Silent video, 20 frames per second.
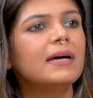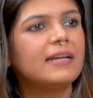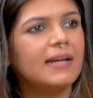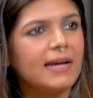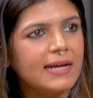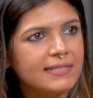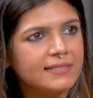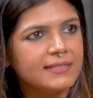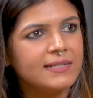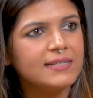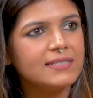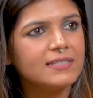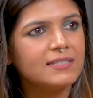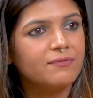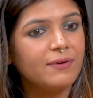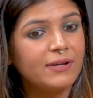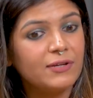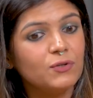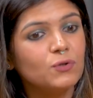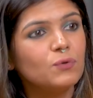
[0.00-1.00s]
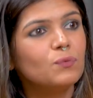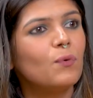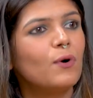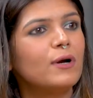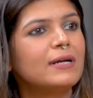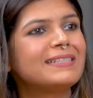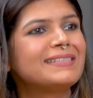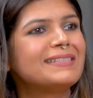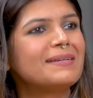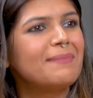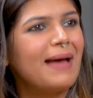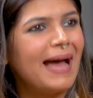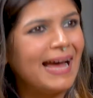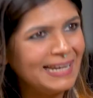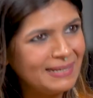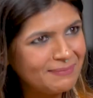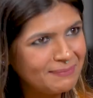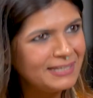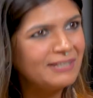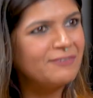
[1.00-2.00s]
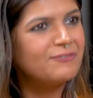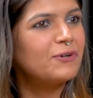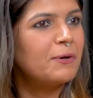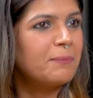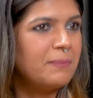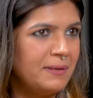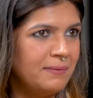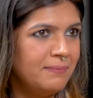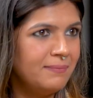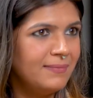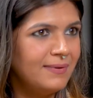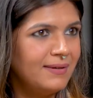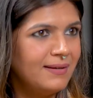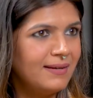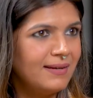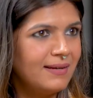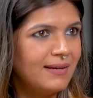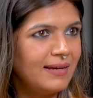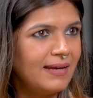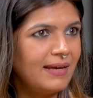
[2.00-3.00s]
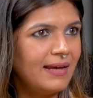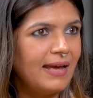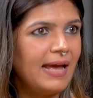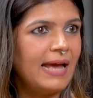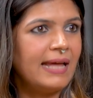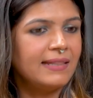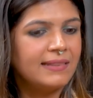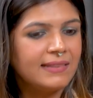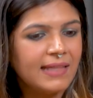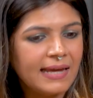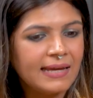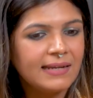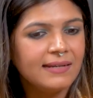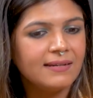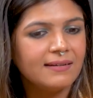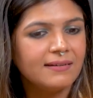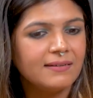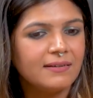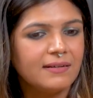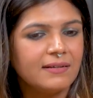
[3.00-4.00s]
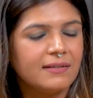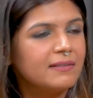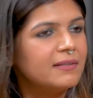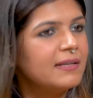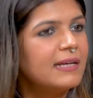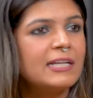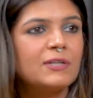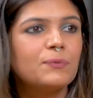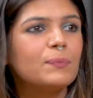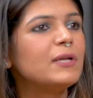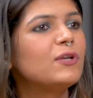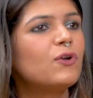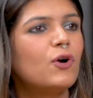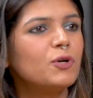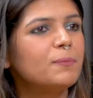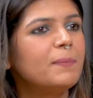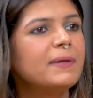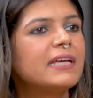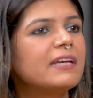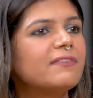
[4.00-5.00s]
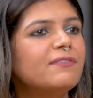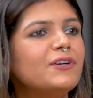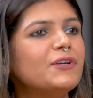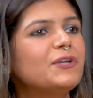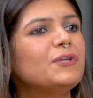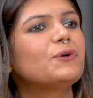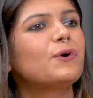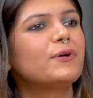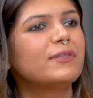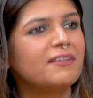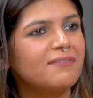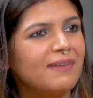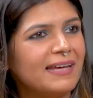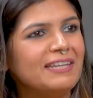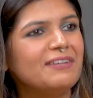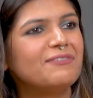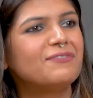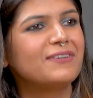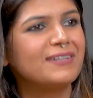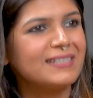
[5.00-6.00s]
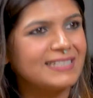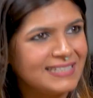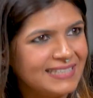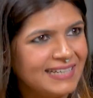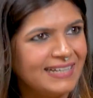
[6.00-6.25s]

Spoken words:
arises when you want some alimony from him and then it will not be given to you on the very first